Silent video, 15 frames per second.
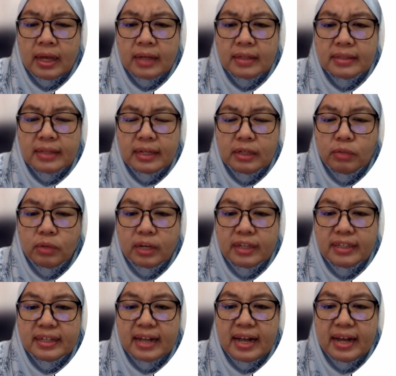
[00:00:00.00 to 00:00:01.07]
The second one,
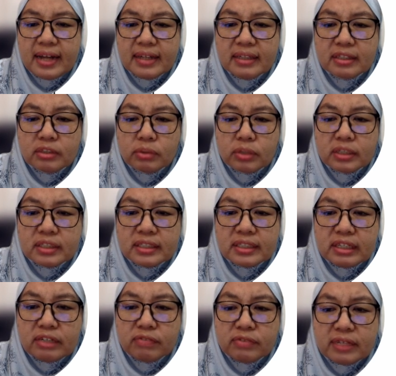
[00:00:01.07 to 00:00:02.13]
a high need to
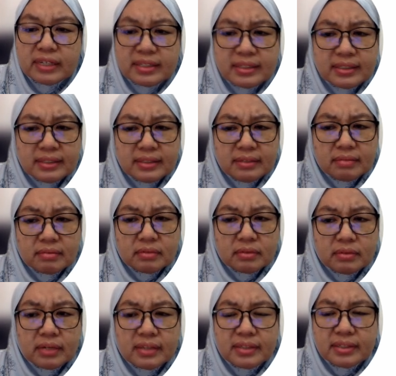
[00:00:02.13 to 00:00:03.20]
achieve doesn't
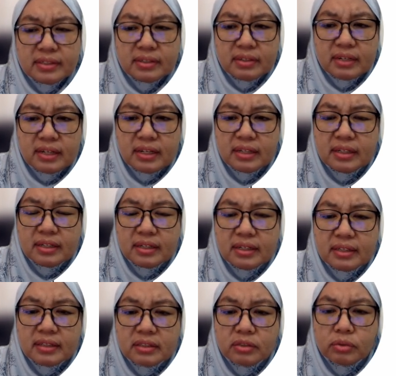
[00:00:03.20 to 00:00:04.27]
necessarily lead
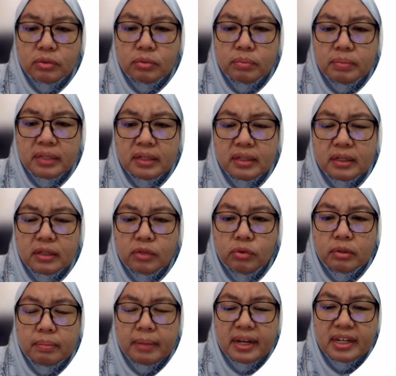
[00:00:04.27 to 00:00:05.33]
to being a good
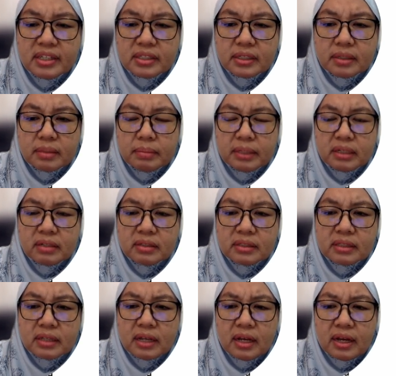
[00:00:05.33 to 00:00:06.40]
manager because
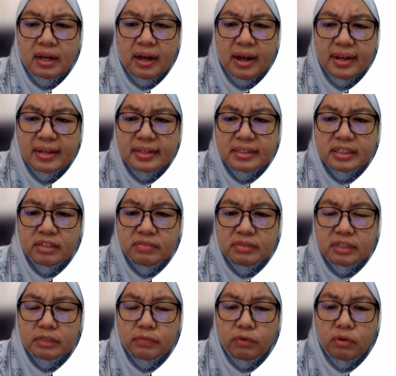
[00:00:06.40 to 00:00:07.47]
high
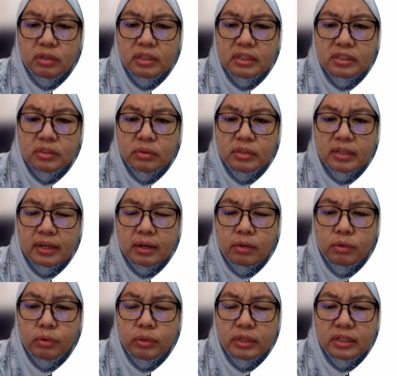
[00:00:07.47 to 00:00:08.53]
achievers focus on their
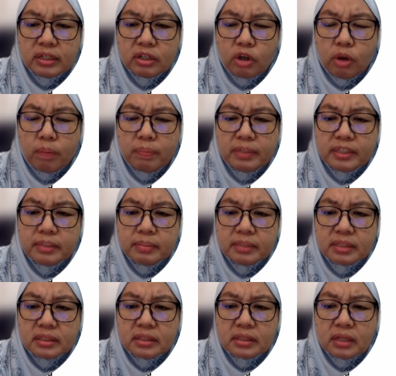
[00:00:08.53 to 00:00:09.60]
own
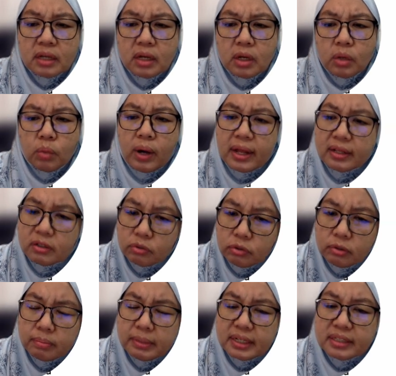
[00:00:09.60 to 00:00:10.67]
accomplishments, while
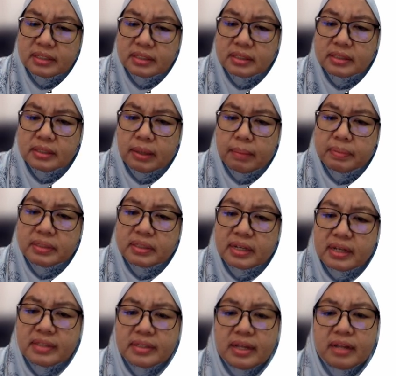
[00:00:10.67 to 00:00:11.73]
good managers
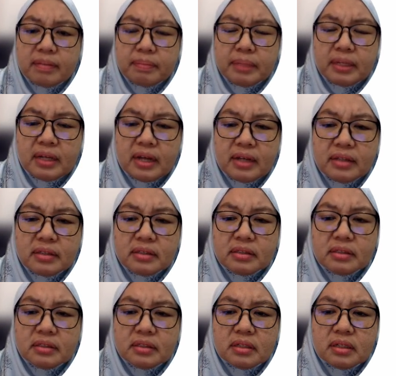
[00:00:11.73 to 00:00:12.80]
emphasize helping
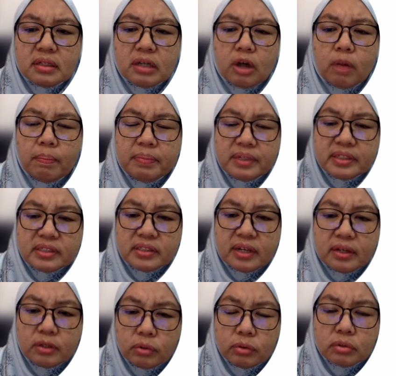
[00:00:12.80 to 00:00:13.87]
others accomplish their
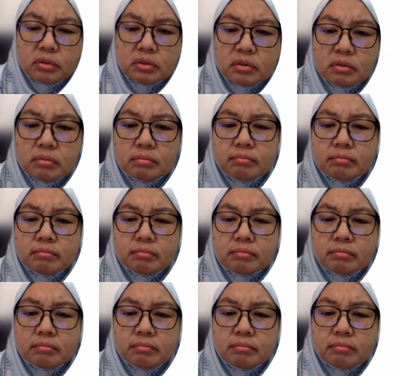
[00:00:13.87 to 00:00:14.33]
goals.